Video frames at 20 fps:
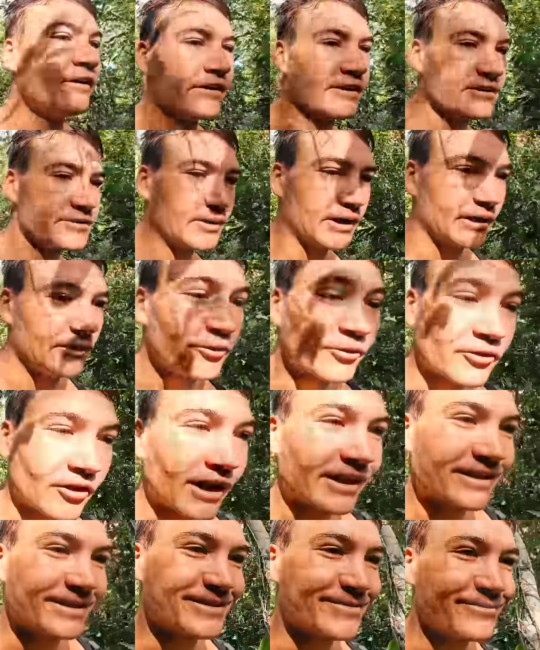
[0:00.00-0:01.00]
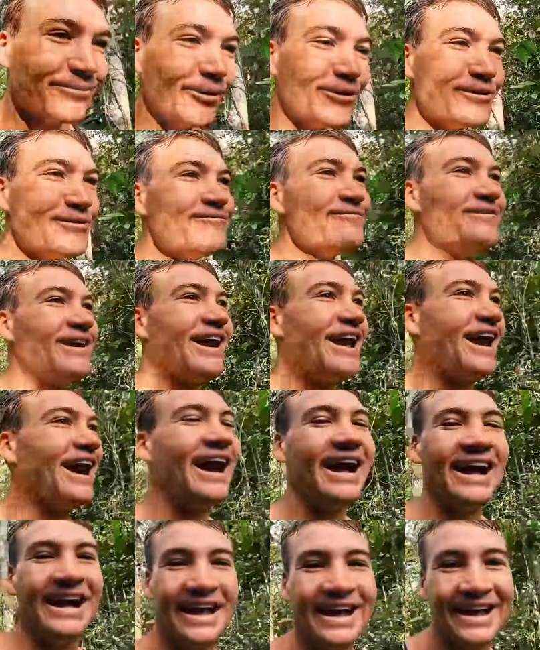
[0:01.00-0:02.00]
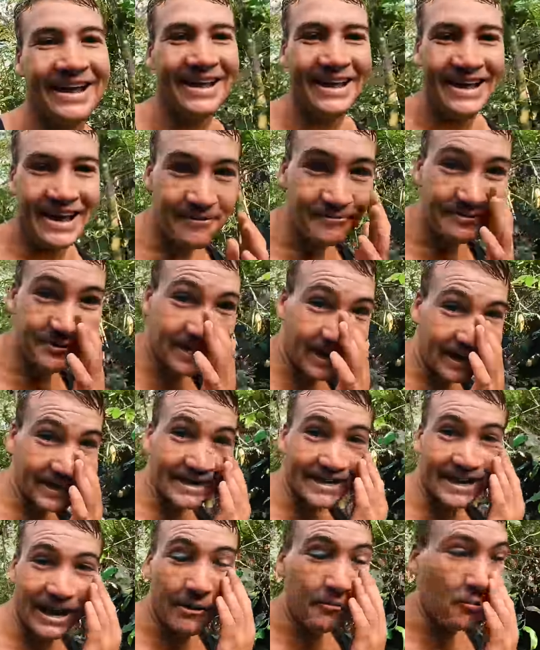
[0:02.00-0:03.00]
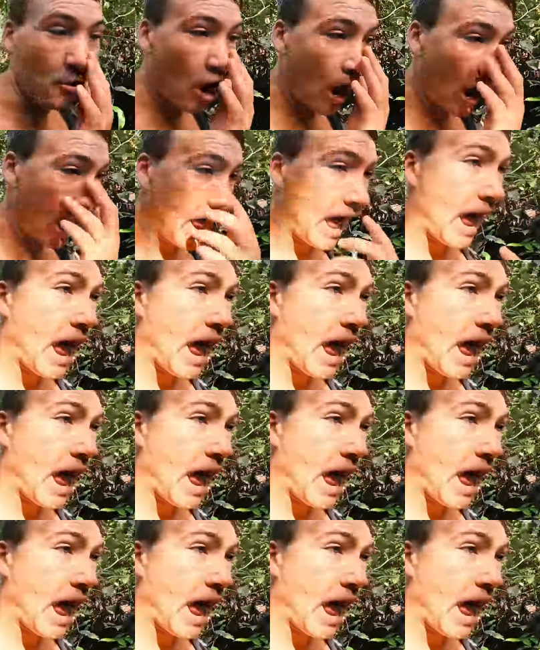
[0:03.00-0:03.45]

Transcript: That's what I look like this morning, but uh, I'm starting to come right.